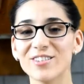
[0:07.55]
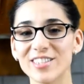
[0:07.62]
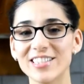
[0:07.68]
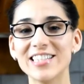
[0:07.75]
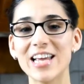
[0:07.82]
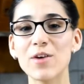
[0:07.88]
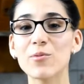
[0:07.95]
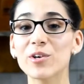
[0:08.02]

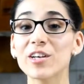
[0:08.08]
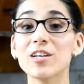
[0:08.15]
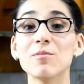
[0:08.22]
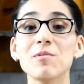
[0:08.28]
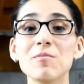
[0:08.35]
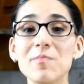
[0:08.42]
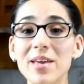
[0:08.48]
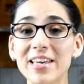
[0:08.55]
Today we're going to
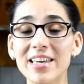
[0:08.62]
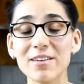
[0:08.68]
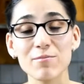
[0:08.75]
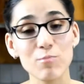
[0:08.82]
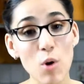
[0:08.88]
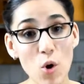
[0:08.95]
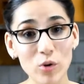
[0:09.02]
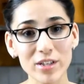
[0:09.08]
be making
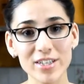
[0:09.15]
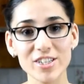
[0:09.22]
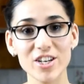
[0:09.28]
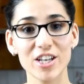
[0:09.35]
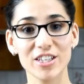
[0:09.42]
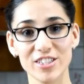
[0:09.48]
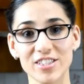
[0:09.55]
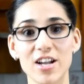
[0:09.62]
Polish
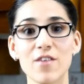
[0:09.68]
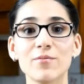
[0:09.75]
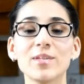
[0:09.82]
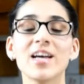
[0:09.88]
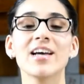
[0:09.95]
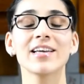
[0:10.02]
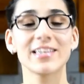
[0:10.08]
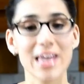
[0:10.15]
stuffed
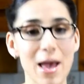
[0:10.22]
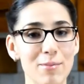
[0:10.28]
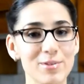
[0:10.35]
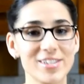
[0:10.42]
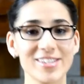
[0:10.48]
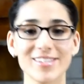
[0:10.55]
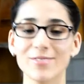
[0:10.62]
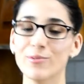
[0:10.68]

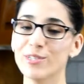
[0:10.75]
cabbages,